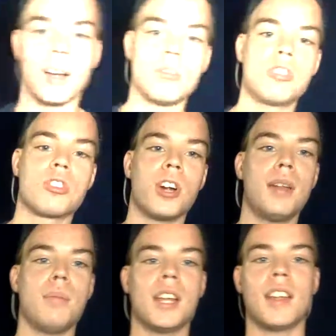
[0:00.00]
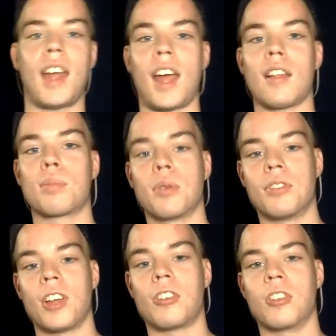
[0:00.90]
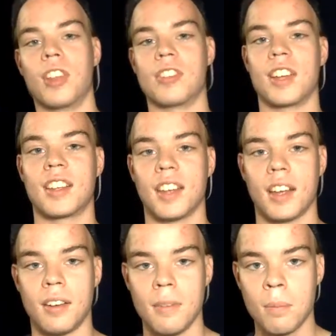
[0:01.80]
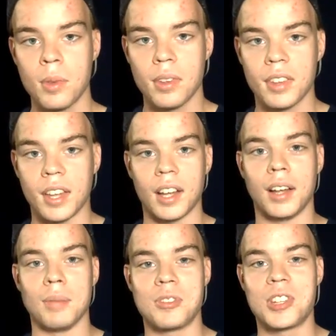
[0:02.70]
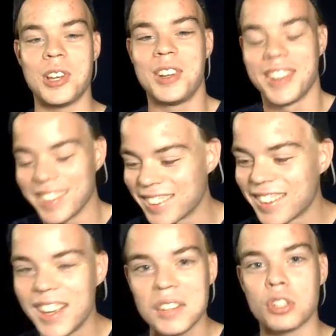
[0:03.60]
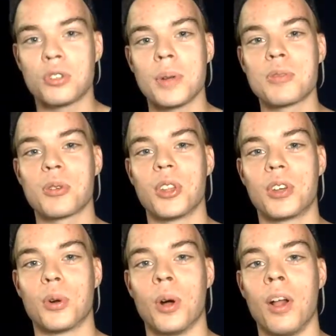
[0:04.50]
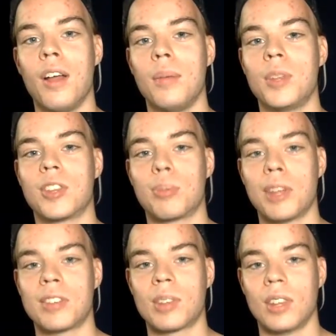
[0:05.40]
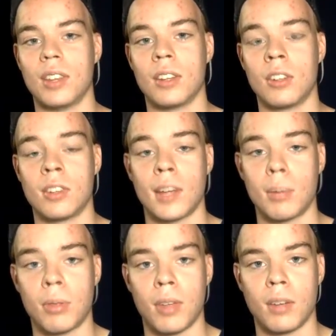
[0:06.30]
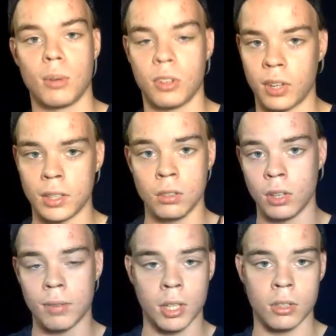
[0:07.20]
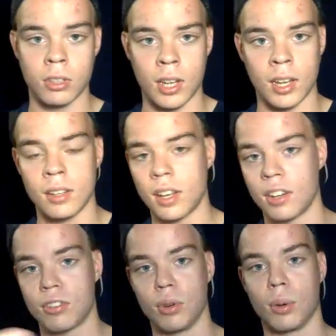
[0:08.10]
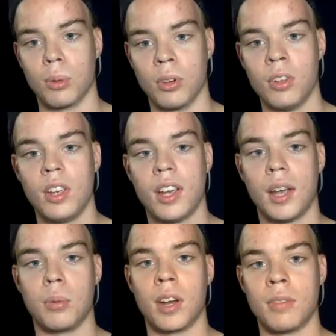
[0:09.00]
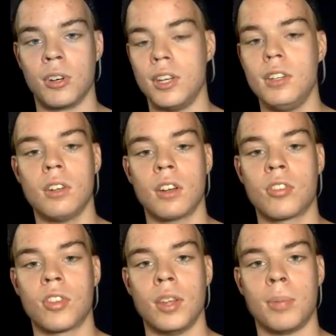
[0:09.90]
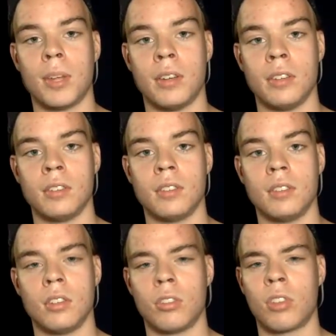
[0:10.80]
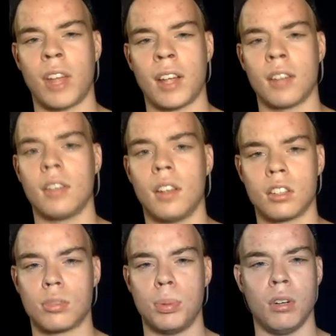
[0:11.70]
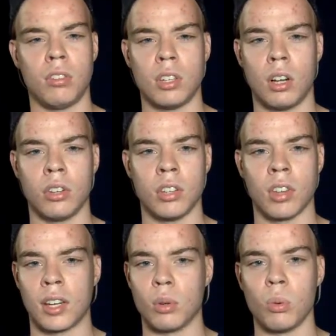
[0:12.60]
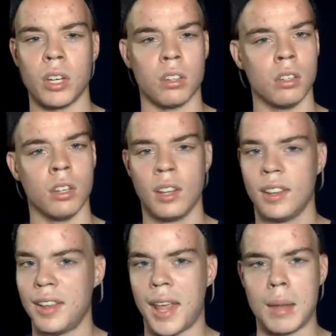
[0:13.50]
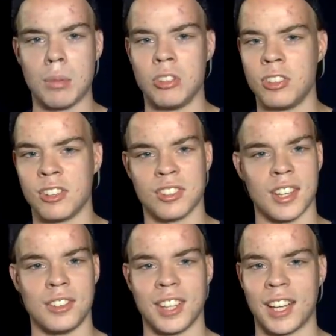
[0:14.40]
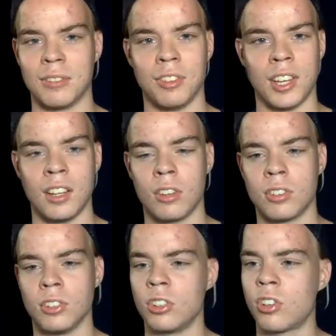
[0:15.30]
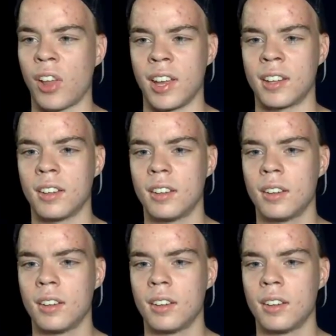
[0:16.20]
I'm just trying to make it as professional as I can. So dreams are really cool because basically they're the type of thing where like you live out your day and it's normal and whatever, and then you go to sleep and you're just like experiencing all these like weird images, and they see like videos, and you're just like,